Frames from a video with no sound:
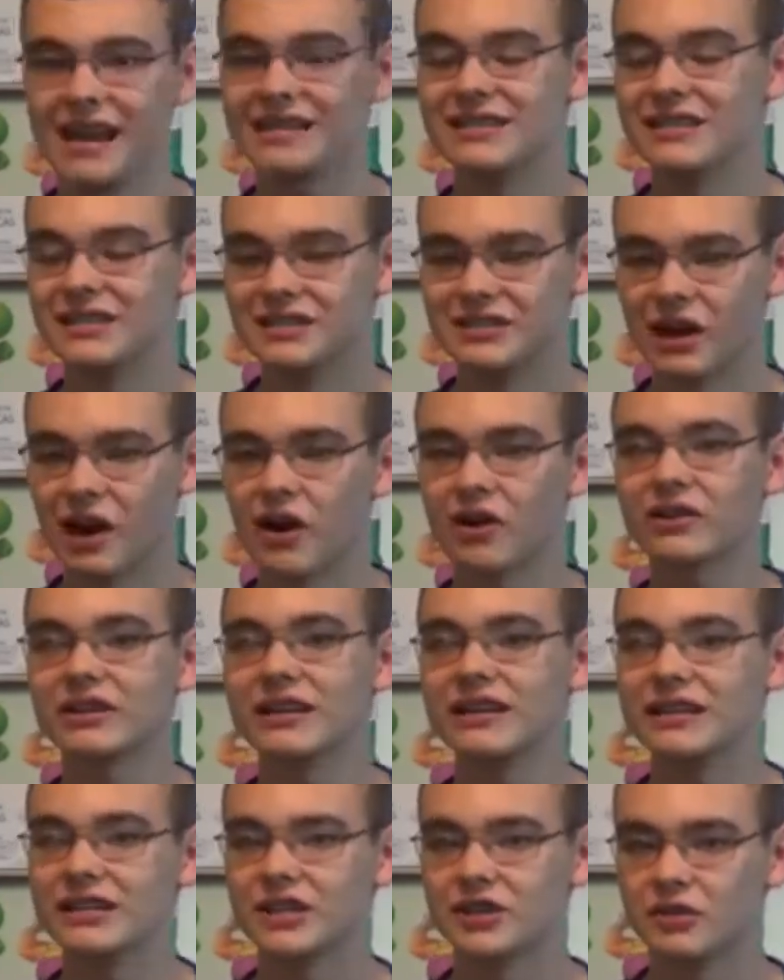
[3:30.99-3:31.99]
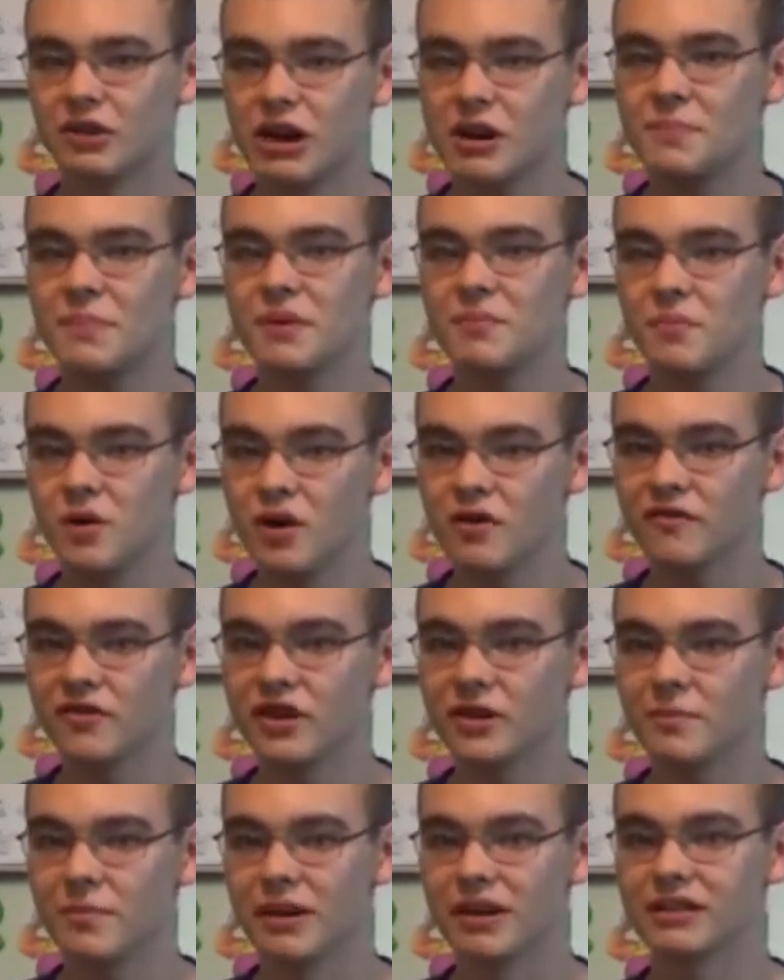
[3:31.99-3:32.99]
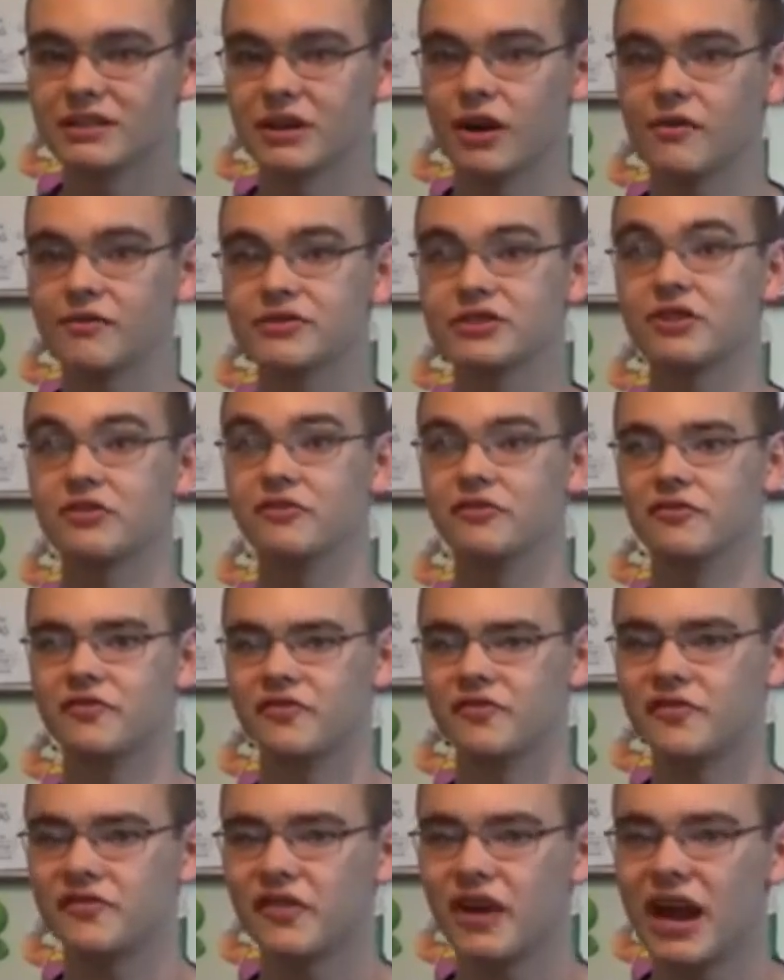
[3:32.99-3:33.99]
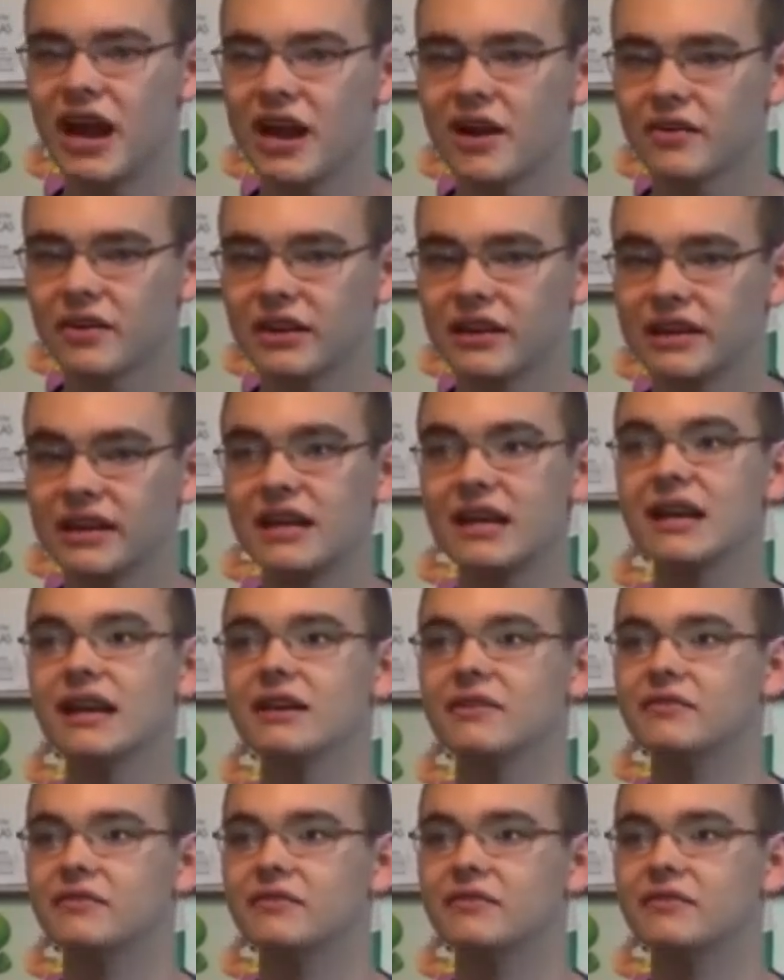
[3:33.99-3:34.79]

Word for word: It's a dark and creepy movie, but it's also very,